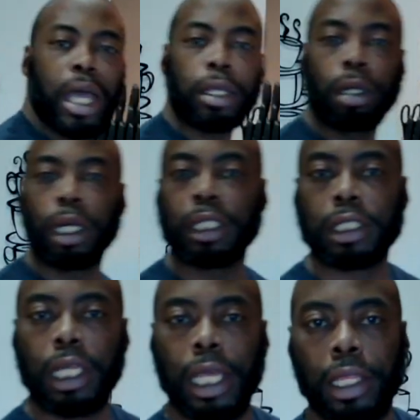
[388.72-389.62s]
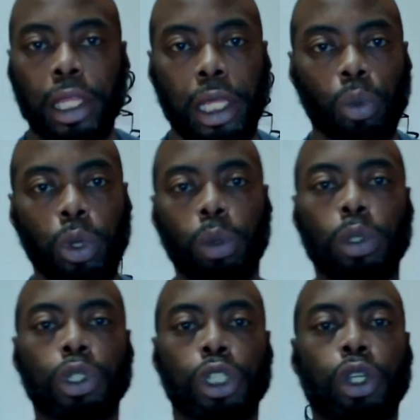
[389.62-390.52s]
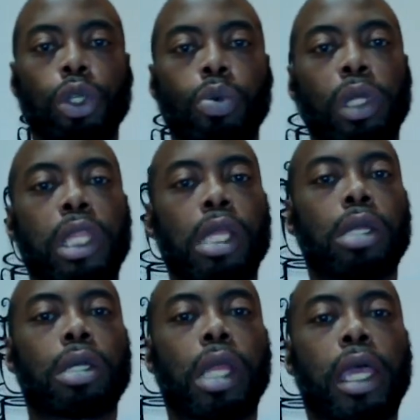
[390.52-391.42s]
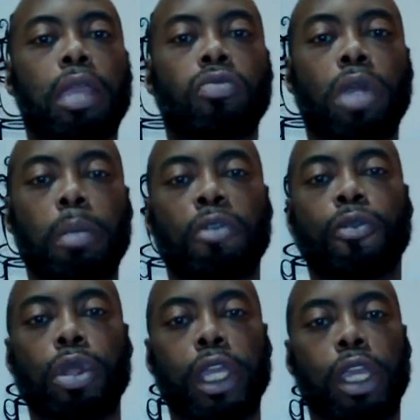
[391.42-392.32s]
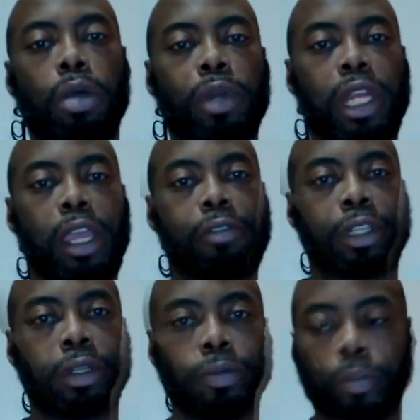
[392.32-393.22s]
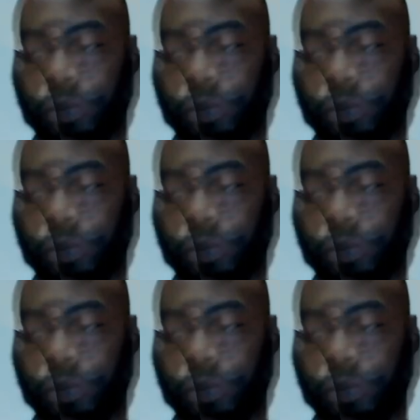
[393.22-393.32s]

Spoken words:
pie crust, and then we will show you what they look like right before they go in the oven.